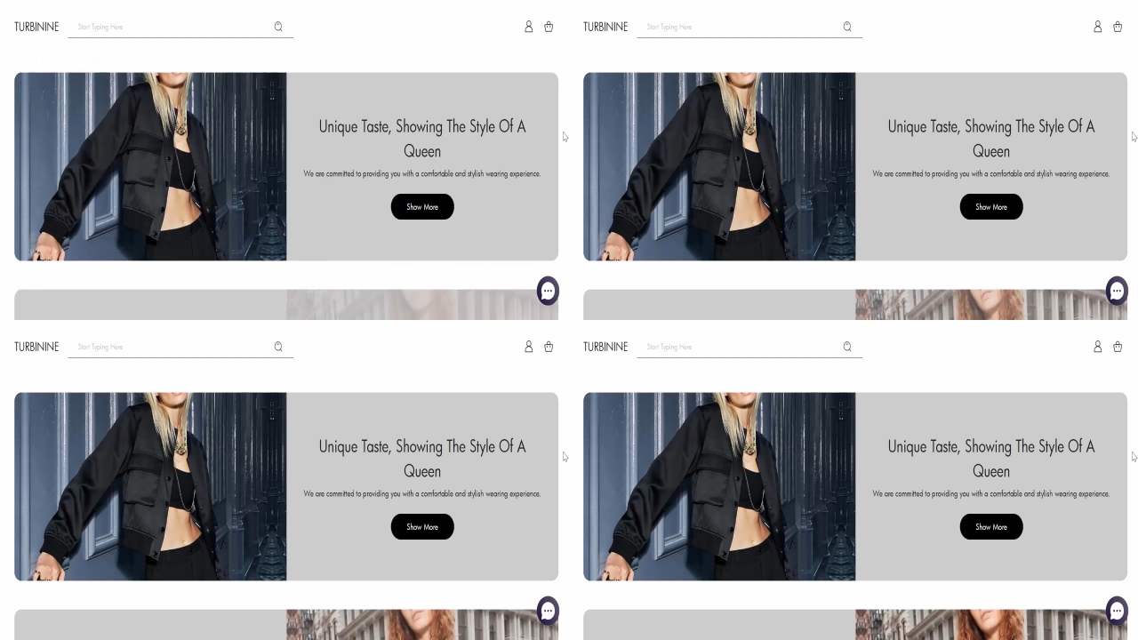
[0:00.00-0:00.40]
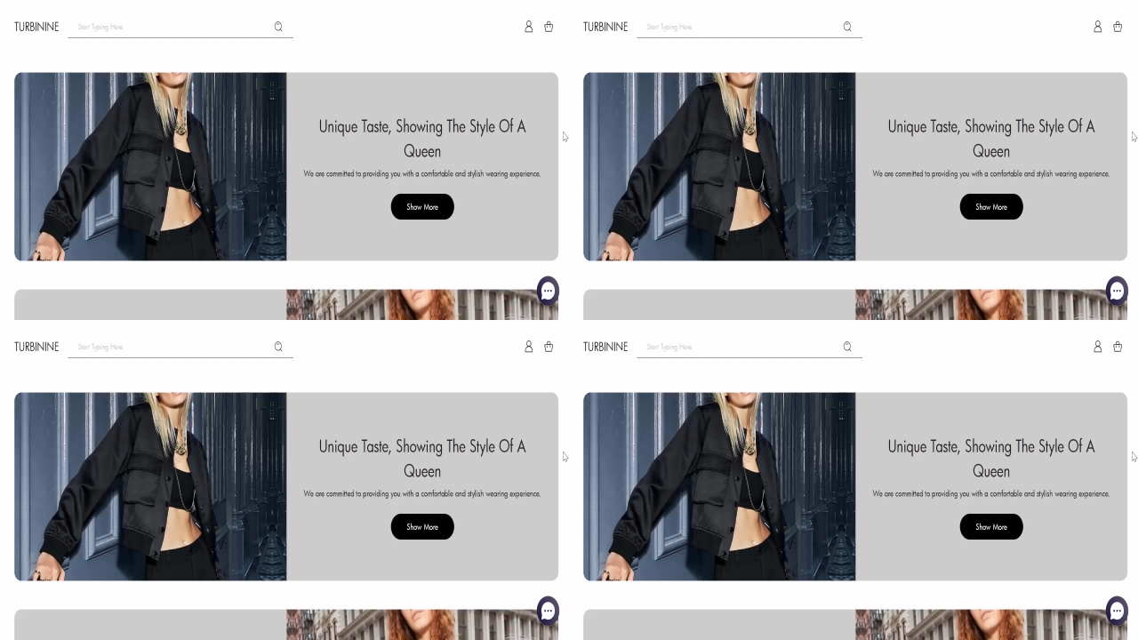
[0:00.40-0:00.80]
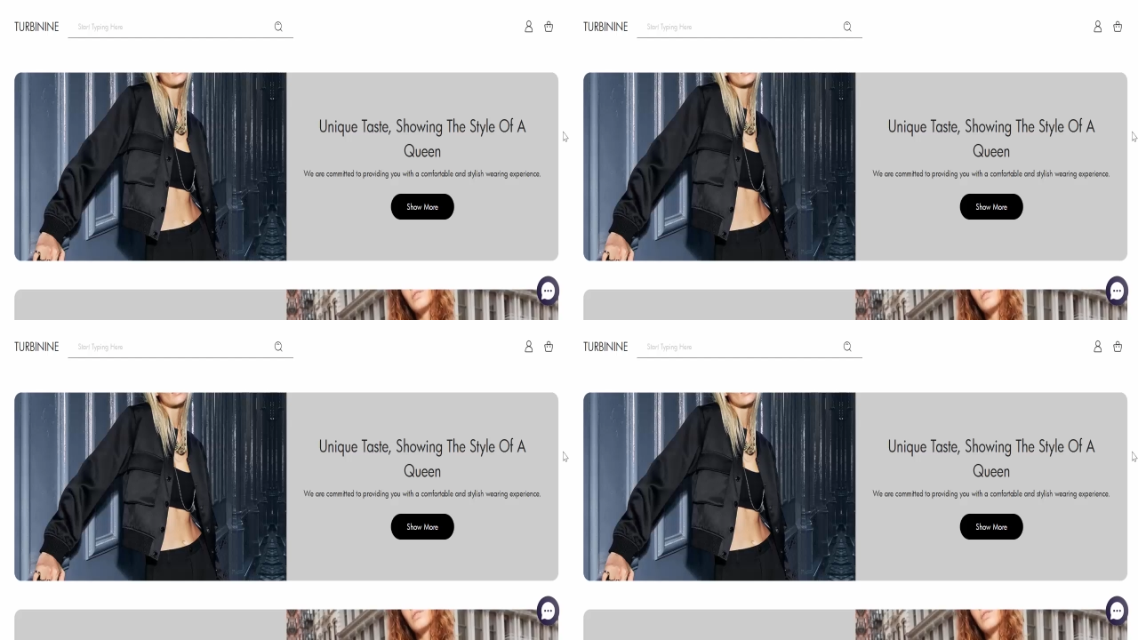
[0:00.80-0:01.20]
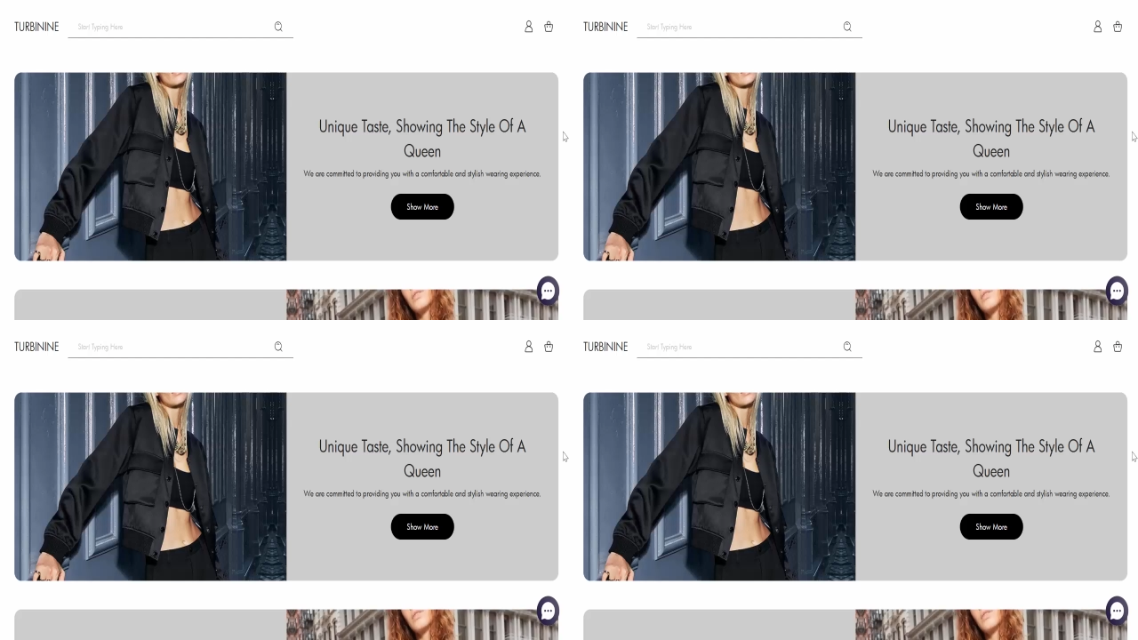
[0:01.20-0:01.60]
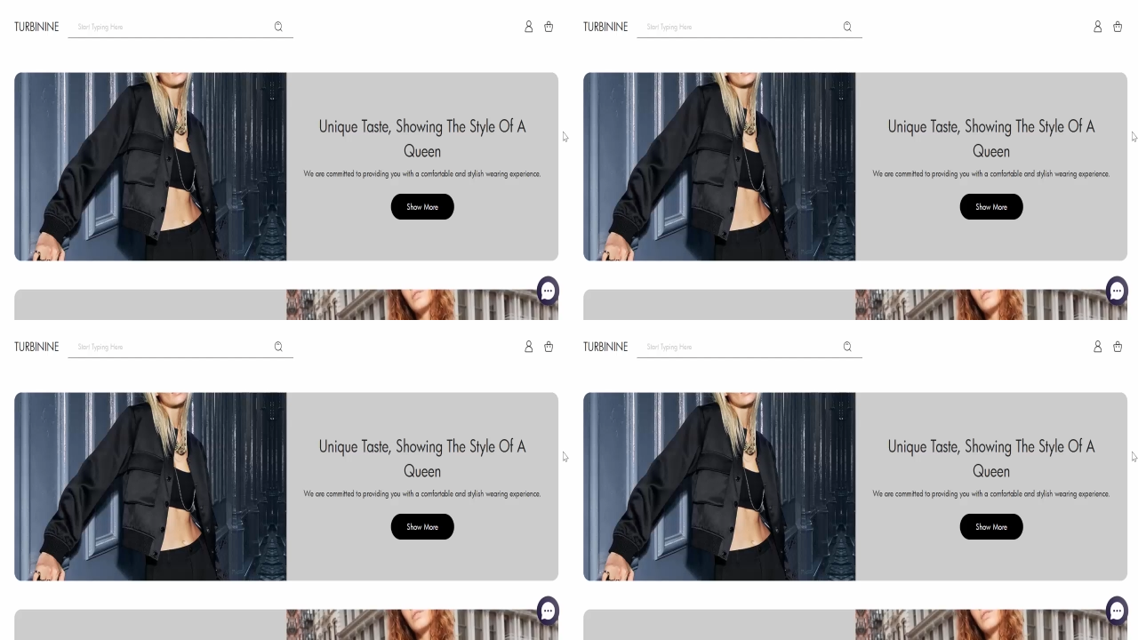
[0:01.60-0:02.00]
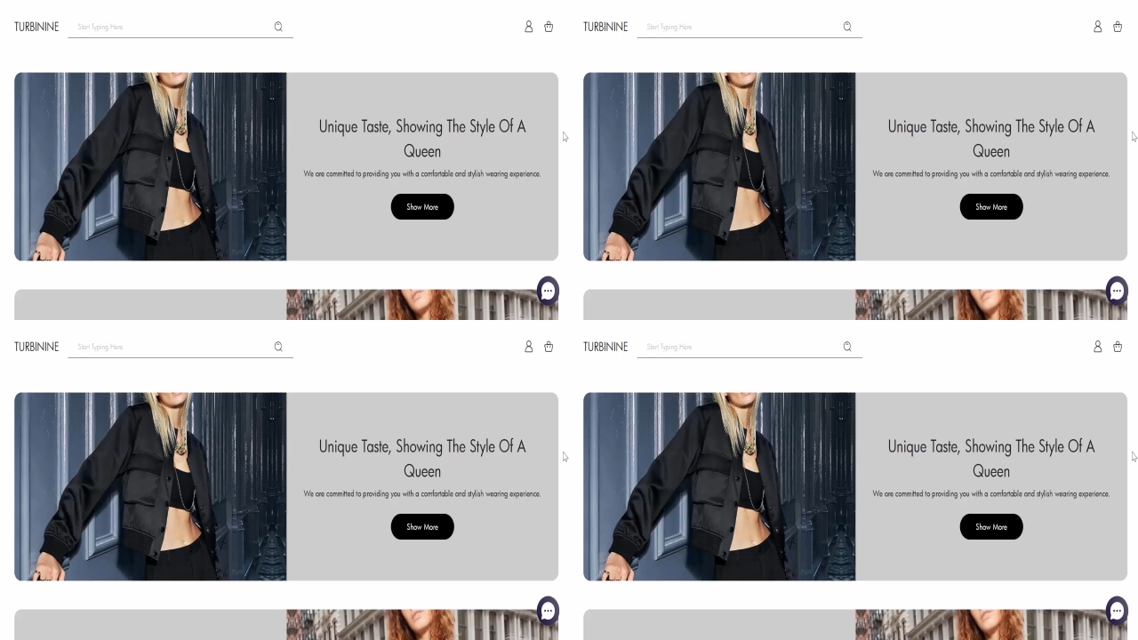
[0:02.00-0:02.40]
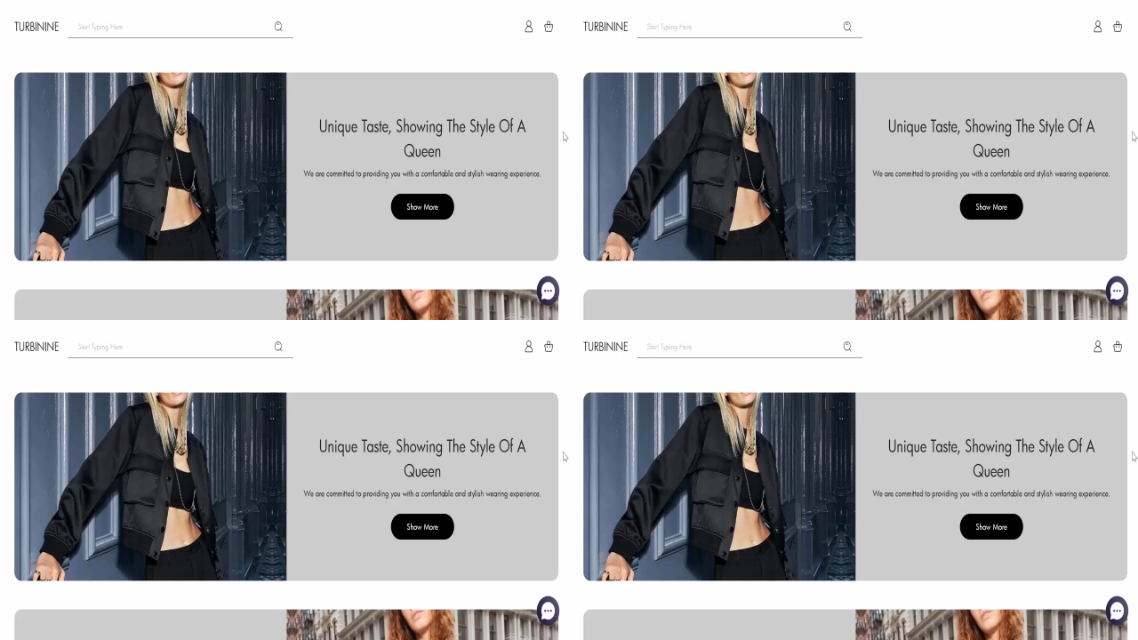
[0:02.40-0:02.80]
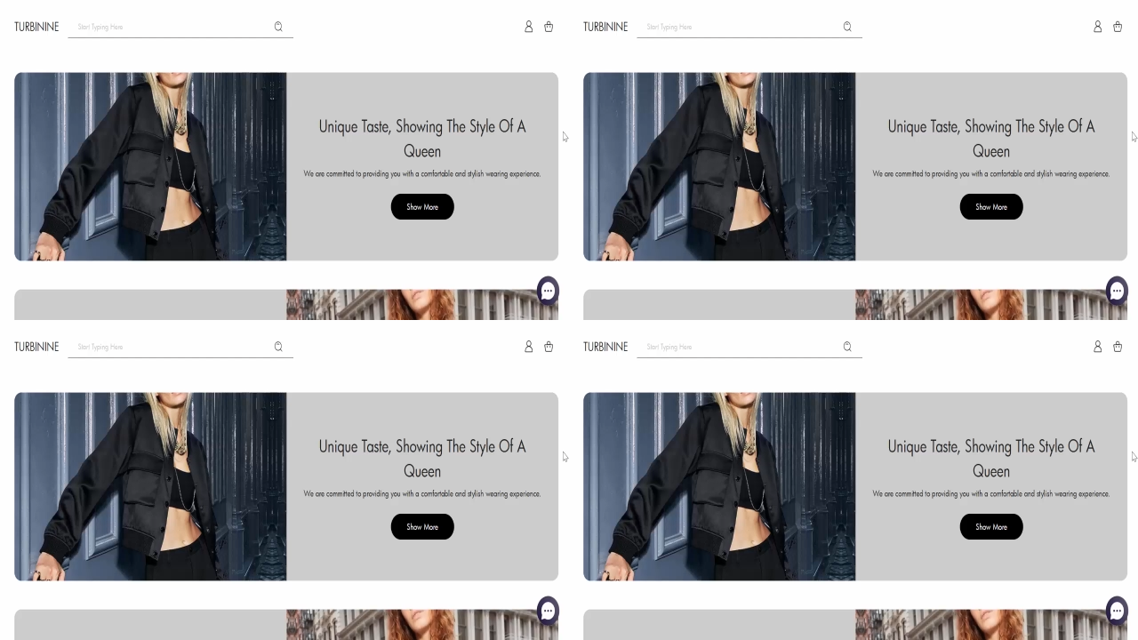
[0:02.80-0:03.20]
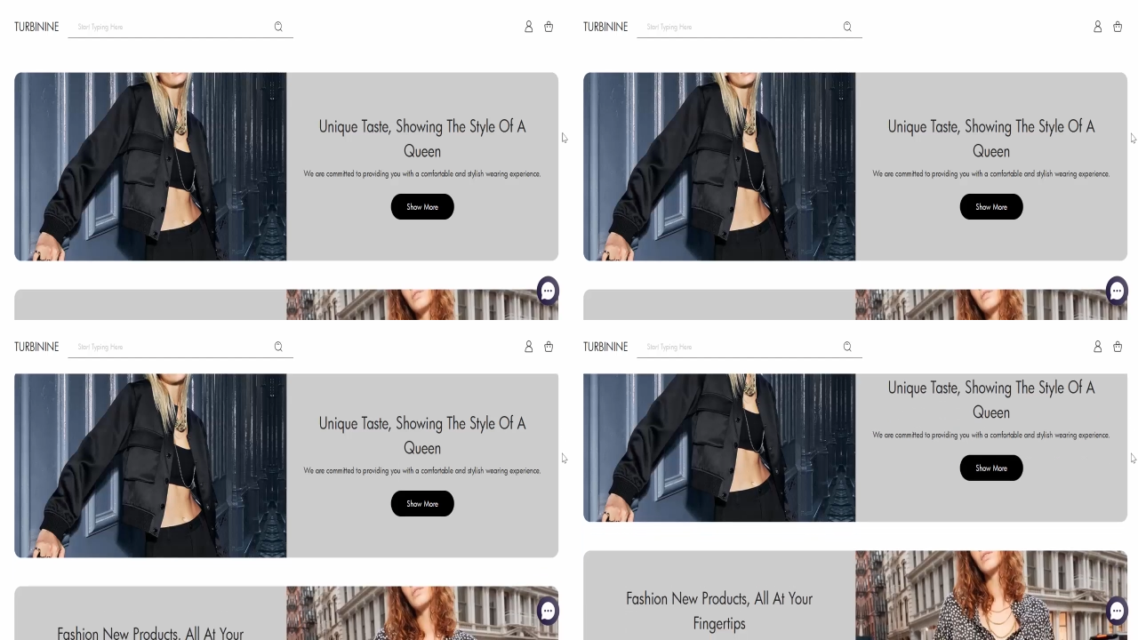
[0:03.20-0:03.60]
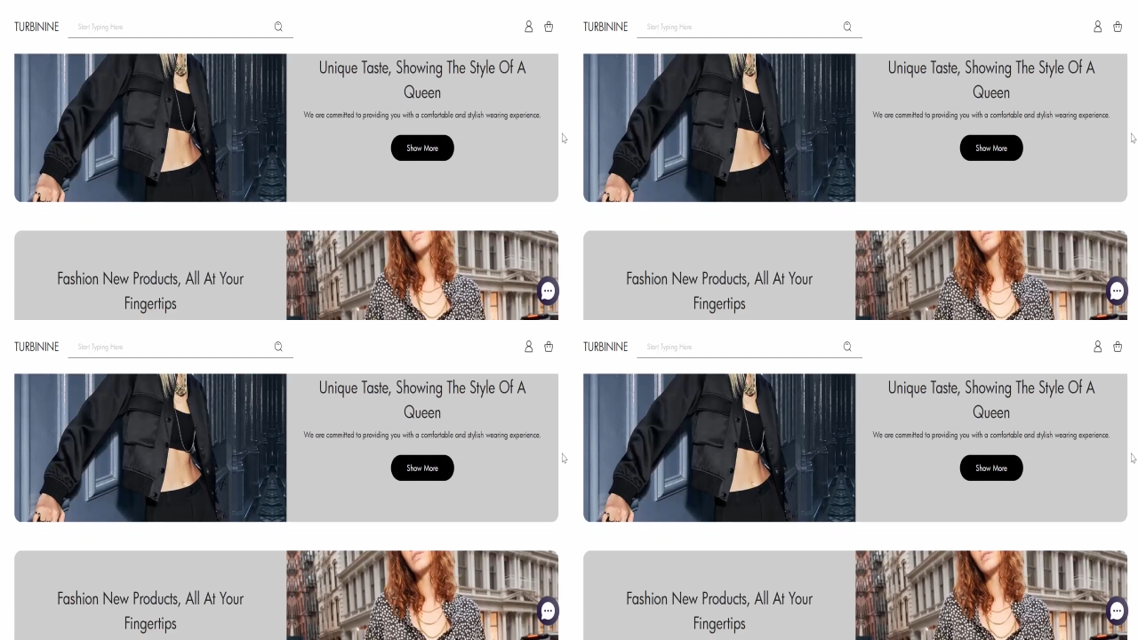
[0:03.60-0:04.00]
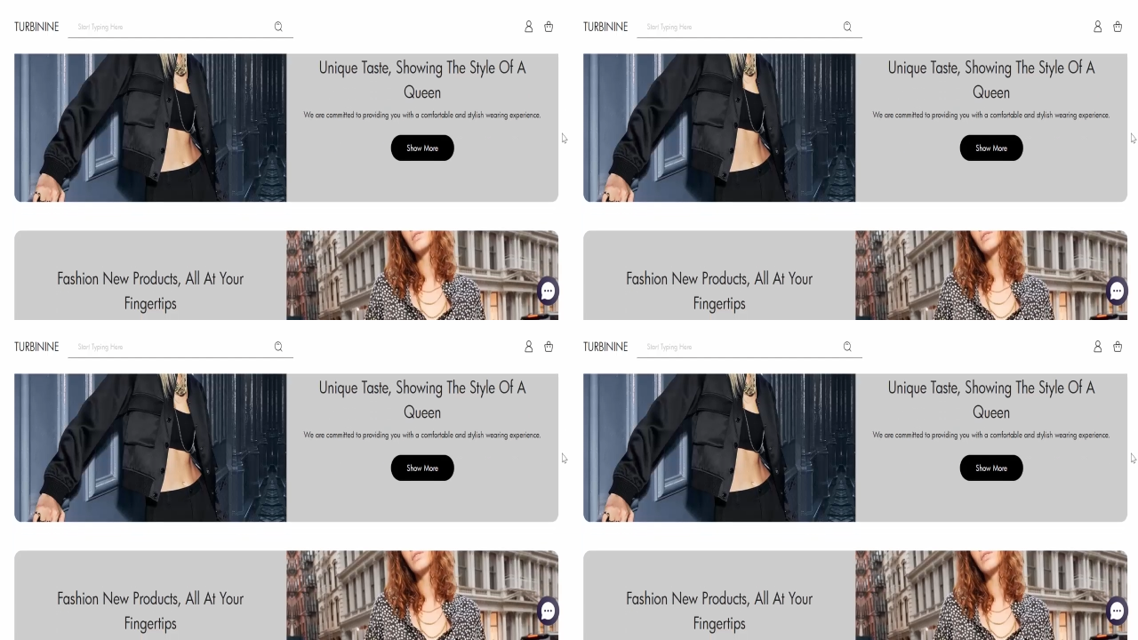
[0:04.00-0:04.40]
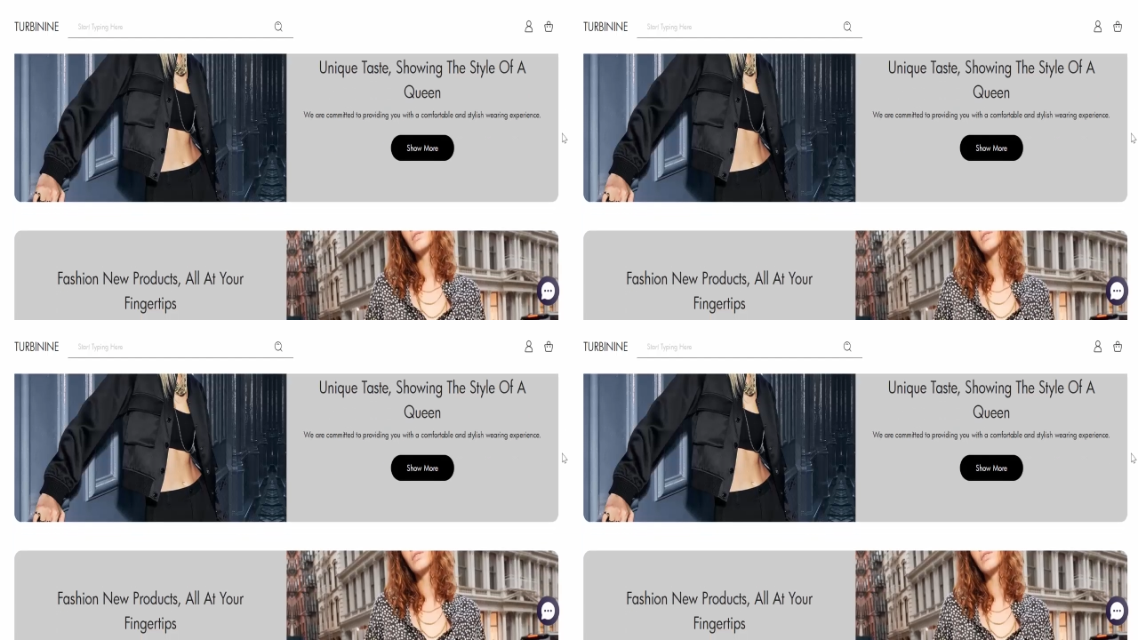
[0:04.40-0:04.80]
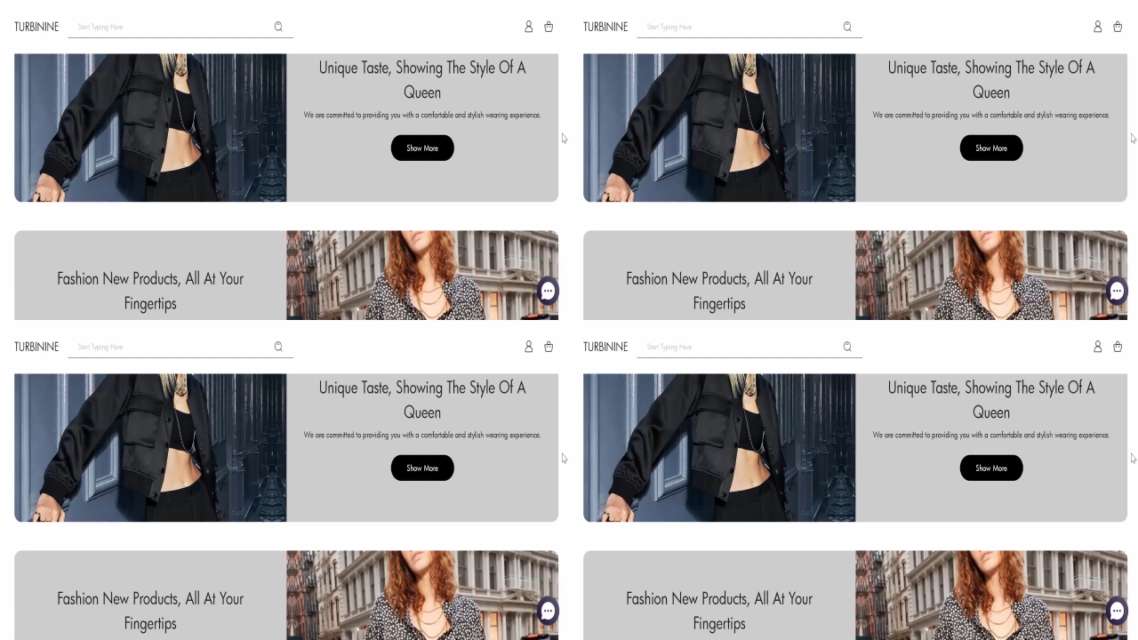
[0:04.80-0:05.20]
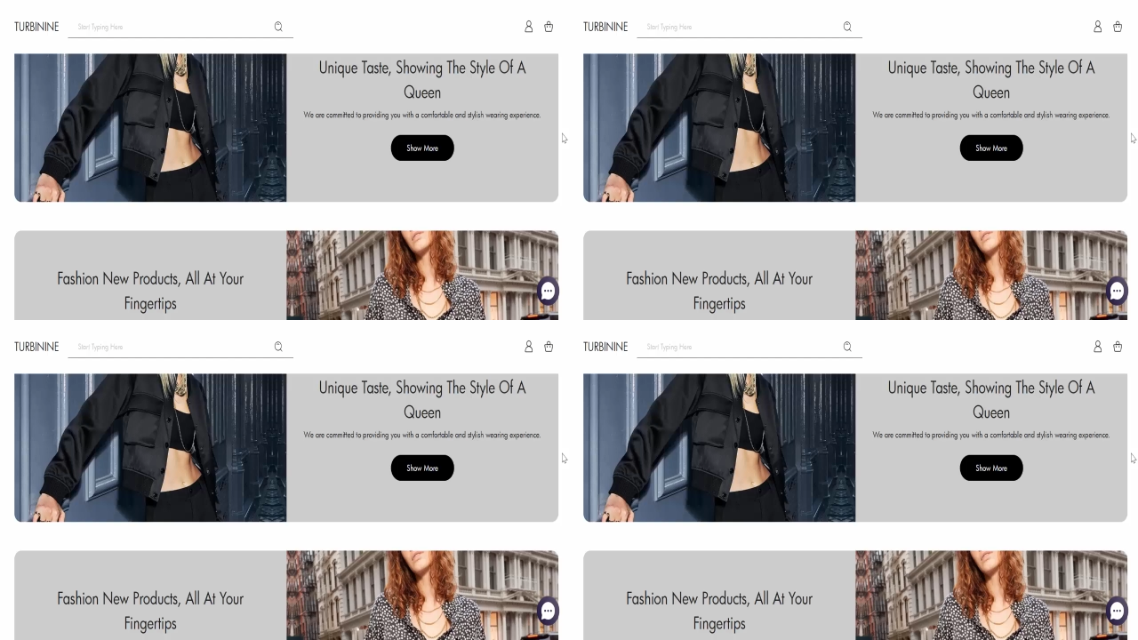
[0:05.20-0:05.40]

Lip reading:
Nobody's mouth can be seen.